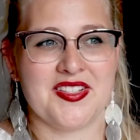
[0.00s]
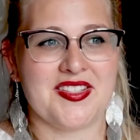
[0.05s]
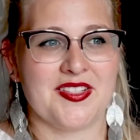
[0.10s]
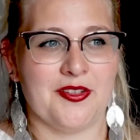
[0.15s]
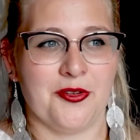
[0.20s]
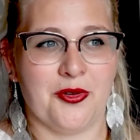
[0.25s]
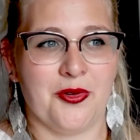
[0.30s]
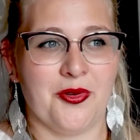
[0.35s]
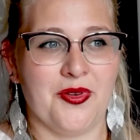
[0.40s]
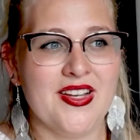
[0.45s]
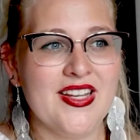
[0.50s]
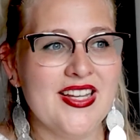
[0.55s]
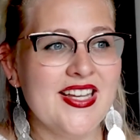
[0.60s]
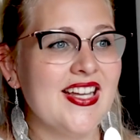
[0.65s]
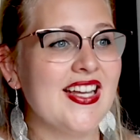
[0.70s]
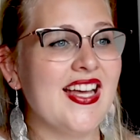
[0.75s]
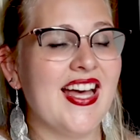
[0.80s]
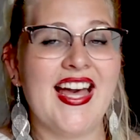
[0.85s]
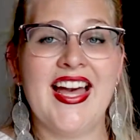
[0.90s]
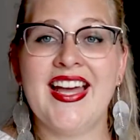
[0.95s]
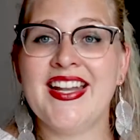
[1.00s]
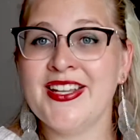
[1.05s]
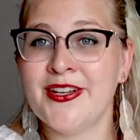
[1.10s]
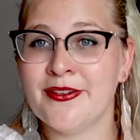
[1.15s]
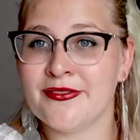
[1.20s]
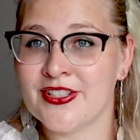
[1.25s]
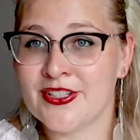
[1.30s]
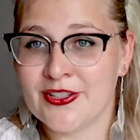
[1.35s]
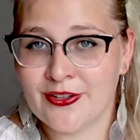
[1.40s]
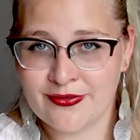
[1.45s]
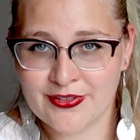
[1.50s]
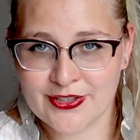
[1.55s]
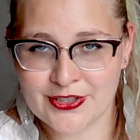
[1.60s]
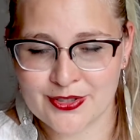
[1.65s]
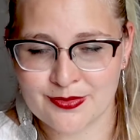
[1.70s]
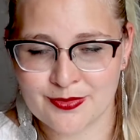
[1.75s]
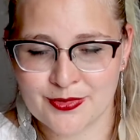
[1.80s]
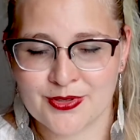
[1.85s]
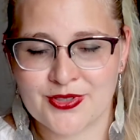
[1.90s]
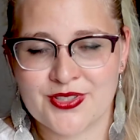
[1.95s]
So any of the
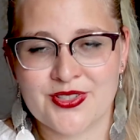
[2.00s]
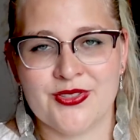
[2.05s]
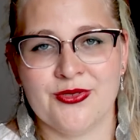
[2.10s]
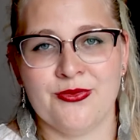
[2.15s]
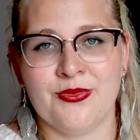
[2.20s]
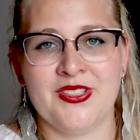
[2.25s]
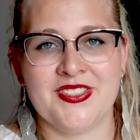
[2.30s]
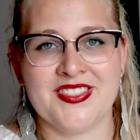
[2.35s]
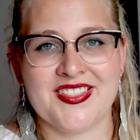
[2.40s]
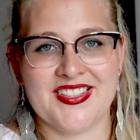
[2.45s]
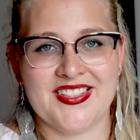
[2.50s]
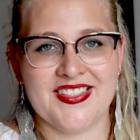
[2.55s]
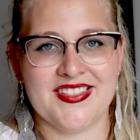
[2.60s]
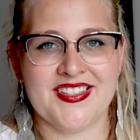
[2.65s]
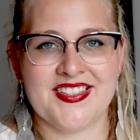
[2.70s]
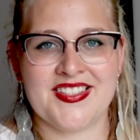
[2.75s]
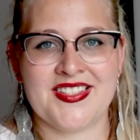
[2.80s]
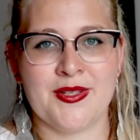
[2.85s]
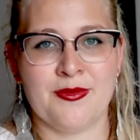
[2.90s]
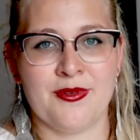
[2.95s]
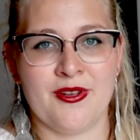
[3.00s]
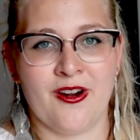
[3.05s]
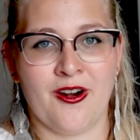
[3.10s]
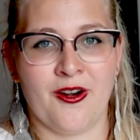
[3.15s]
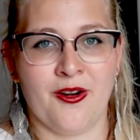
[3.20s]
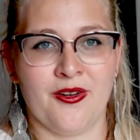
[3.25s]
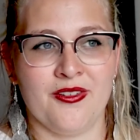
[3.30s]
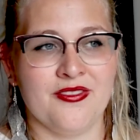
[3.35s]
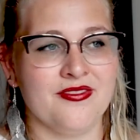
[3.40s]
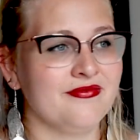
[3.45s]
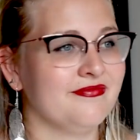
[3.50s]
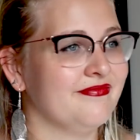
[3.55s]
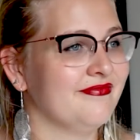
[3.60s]
nonfiction books you will see in this TBR,